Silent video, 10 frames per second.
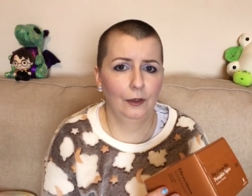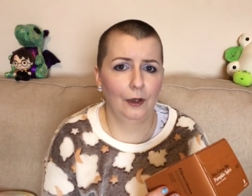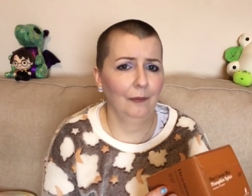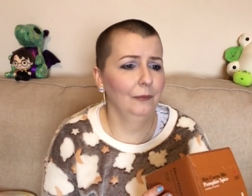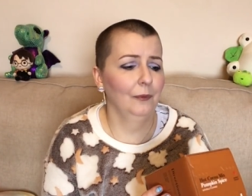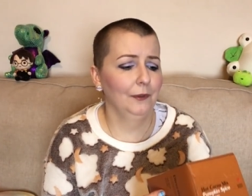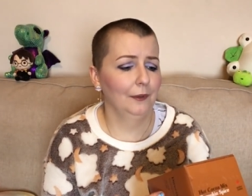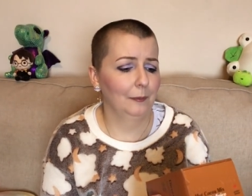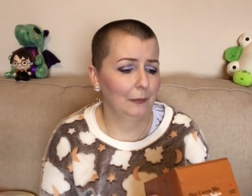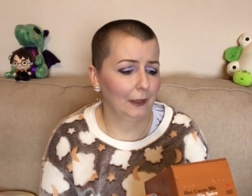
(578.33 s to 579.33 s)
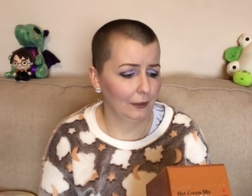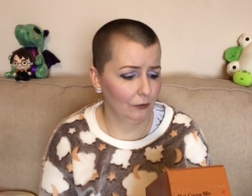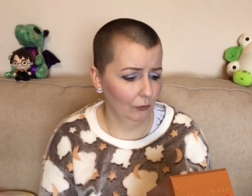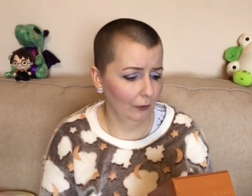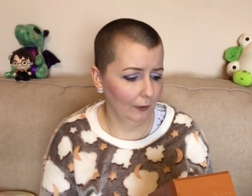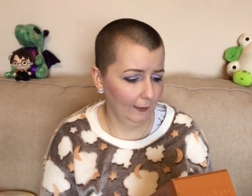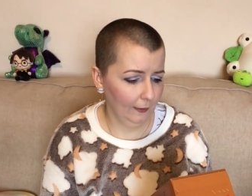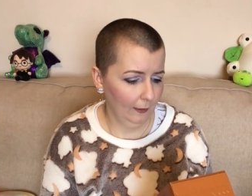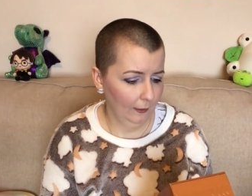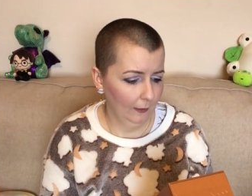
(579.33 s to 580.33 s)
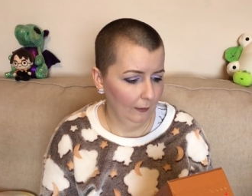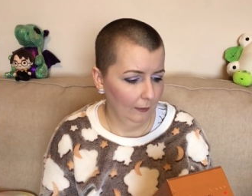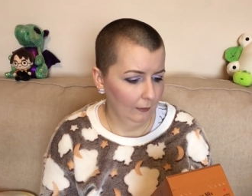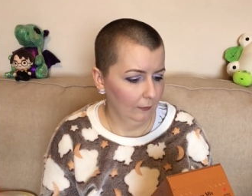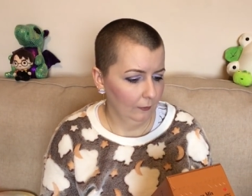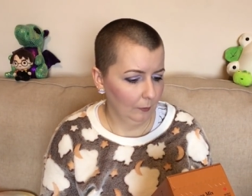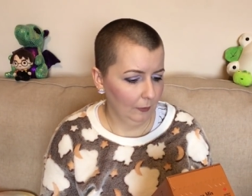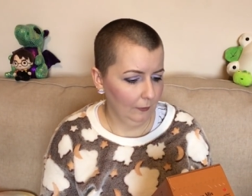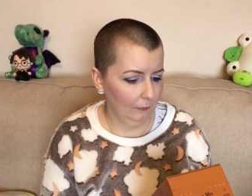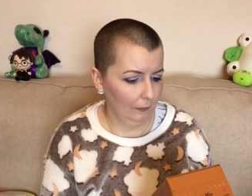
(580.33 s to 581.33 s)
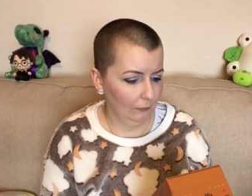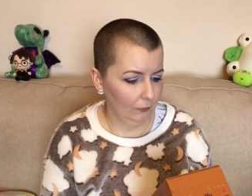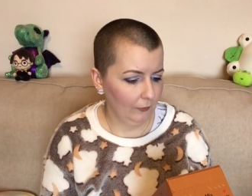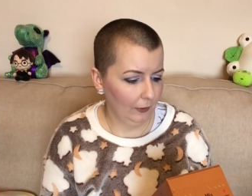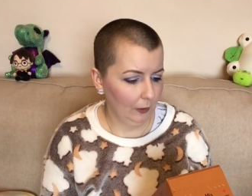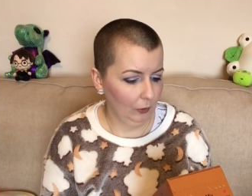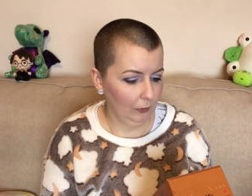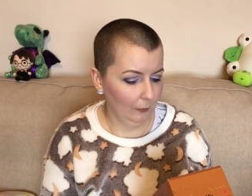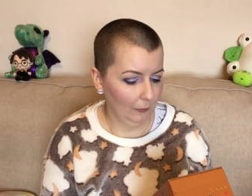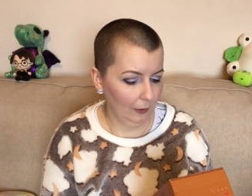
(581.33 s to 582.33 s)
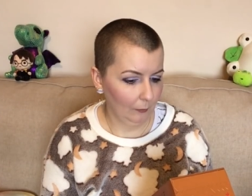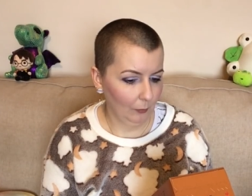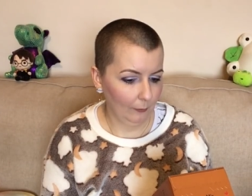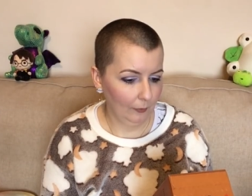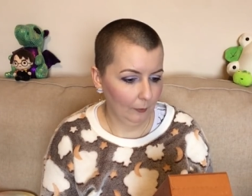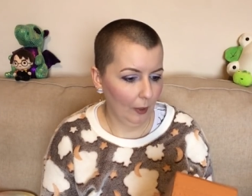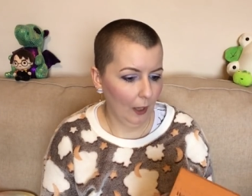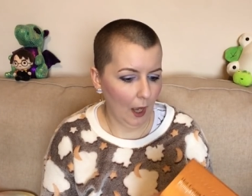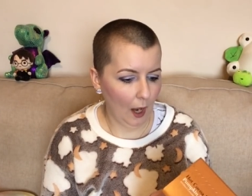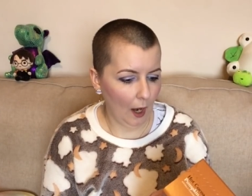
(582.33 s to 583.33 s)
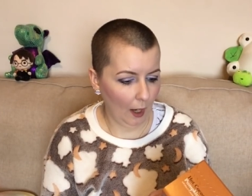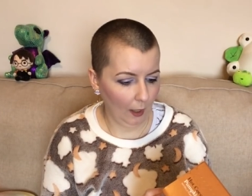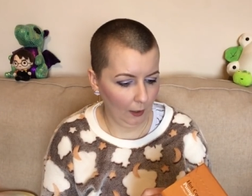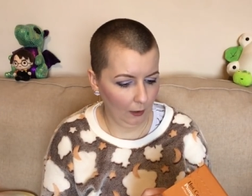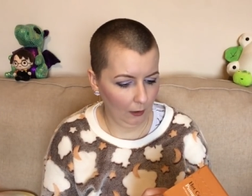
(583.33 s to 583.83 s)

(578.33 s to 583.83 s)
comfort and my joy. Spicy flavours of cinnamon, nutmeg and pumpkin pie.